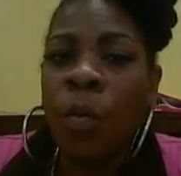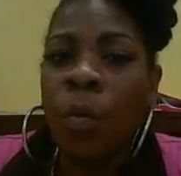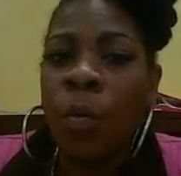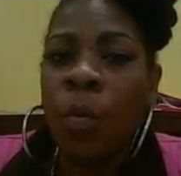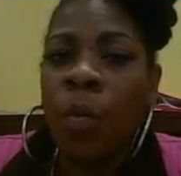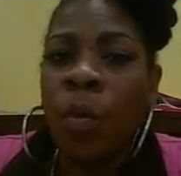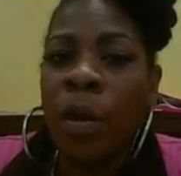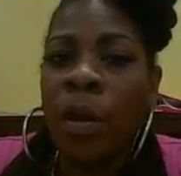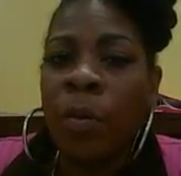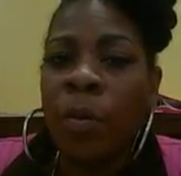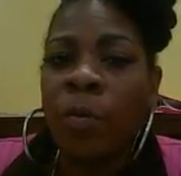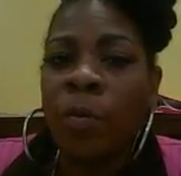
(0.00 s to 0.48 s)

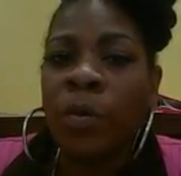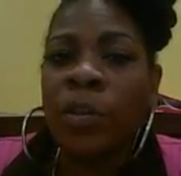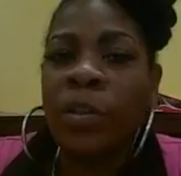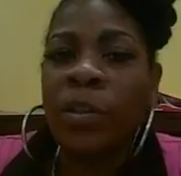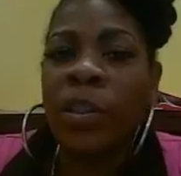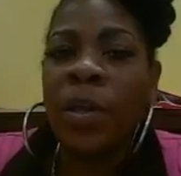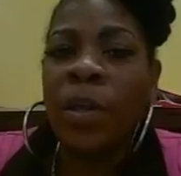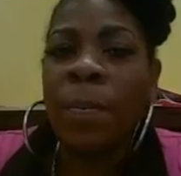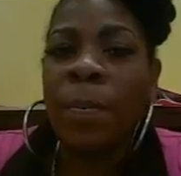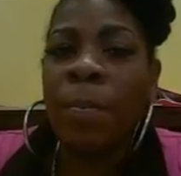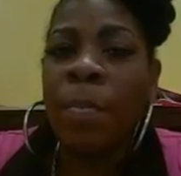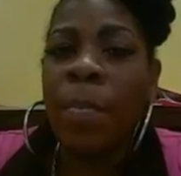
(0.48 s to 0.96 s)
What
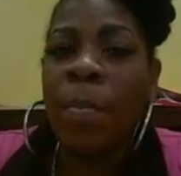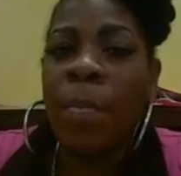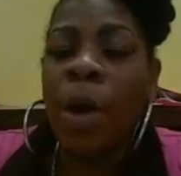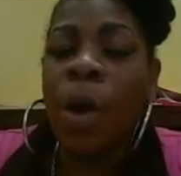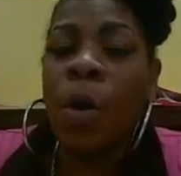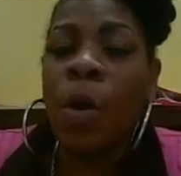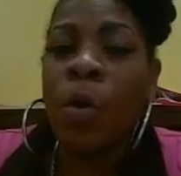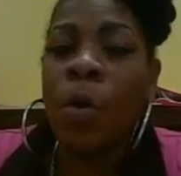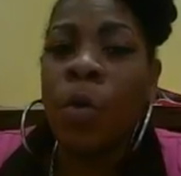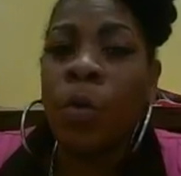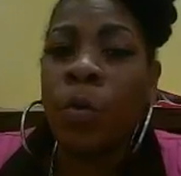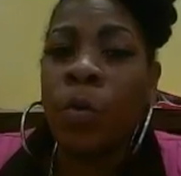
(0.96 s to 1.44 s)
was the
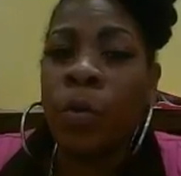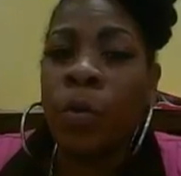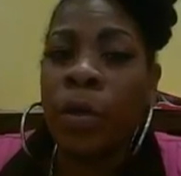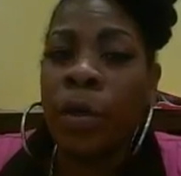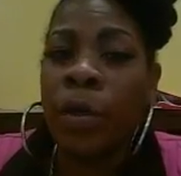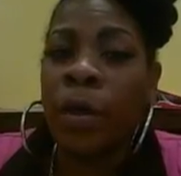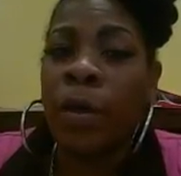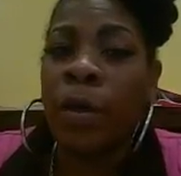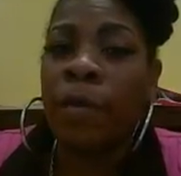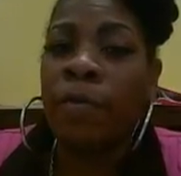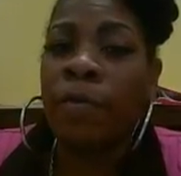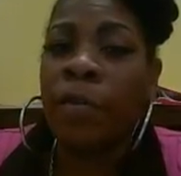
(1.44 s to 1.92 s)
mode
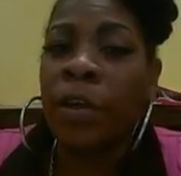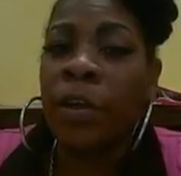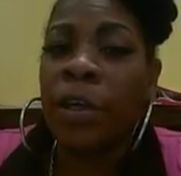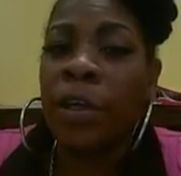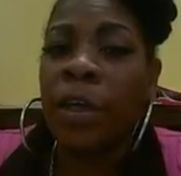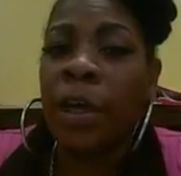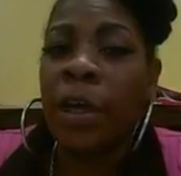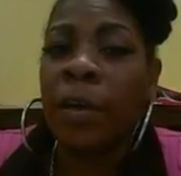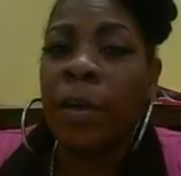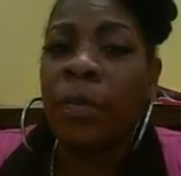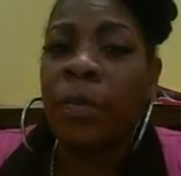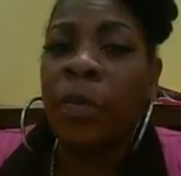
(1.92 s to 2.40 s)
of the
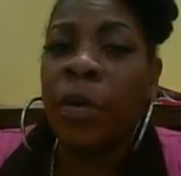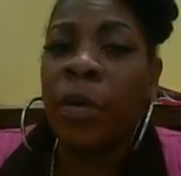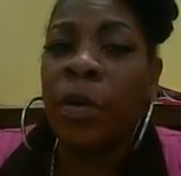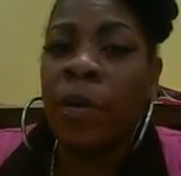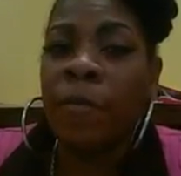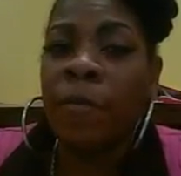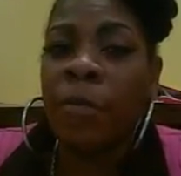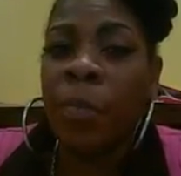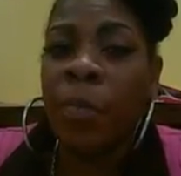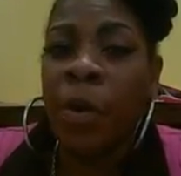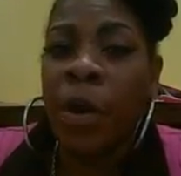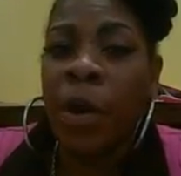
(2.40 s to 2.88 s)
number
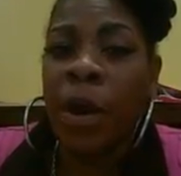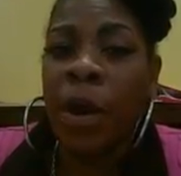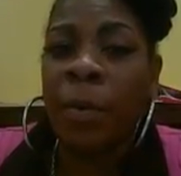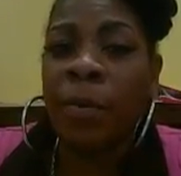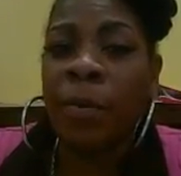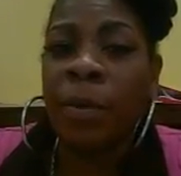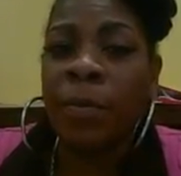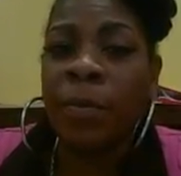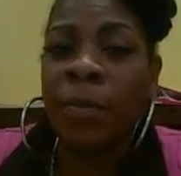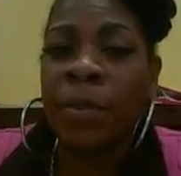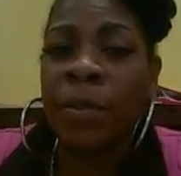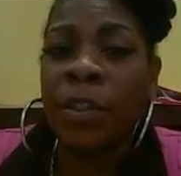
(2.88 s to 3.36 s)
of
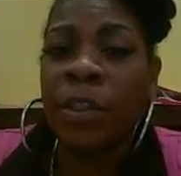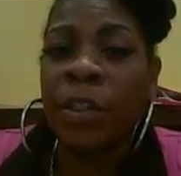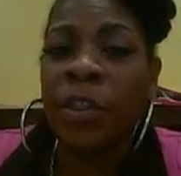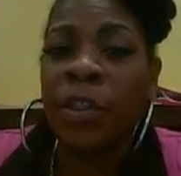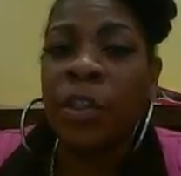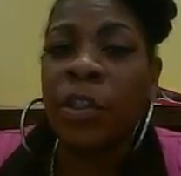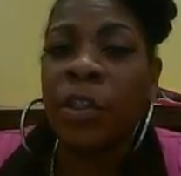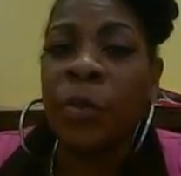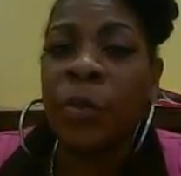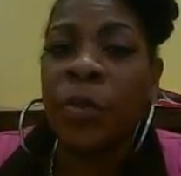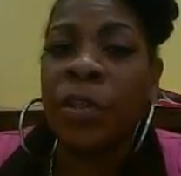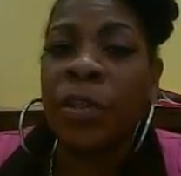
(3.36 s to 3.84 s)
problems the
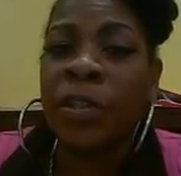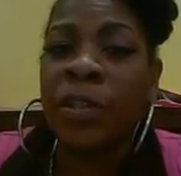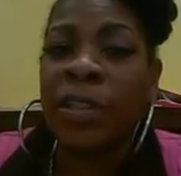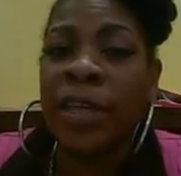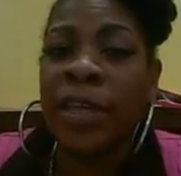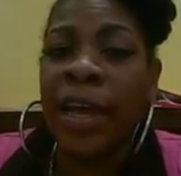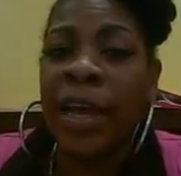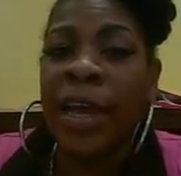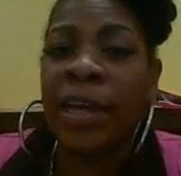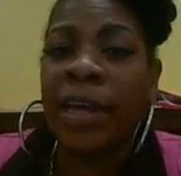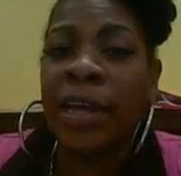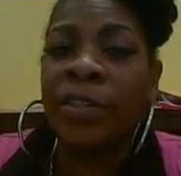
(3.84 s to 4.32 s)
students
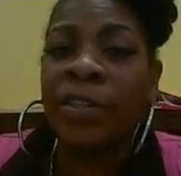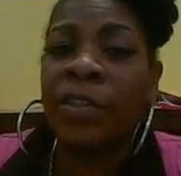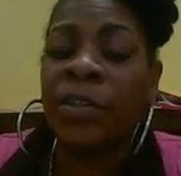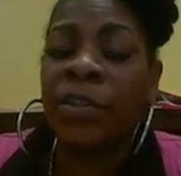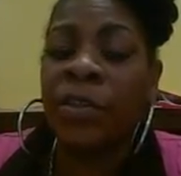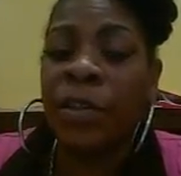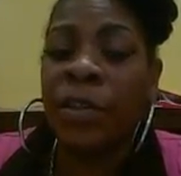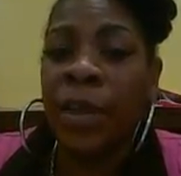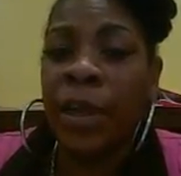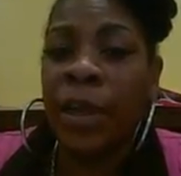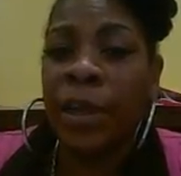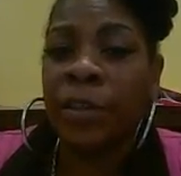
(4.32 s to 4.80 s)

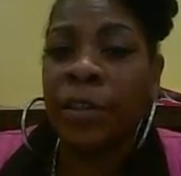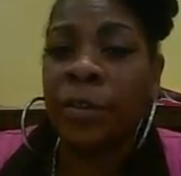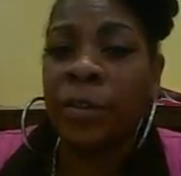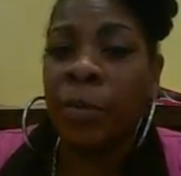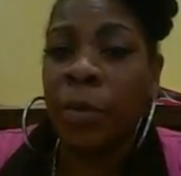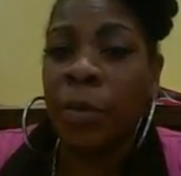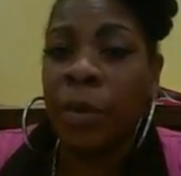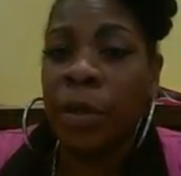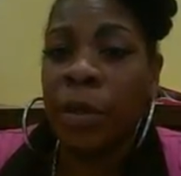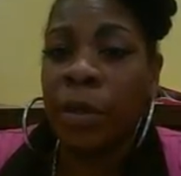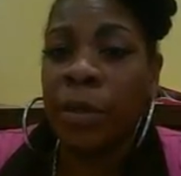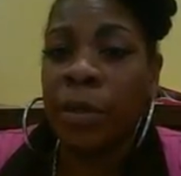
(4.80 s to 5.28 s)
answered last
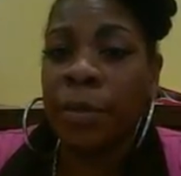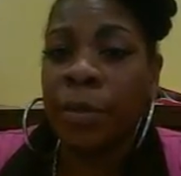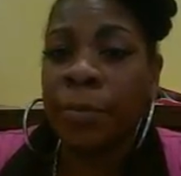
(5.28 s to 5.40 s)
week?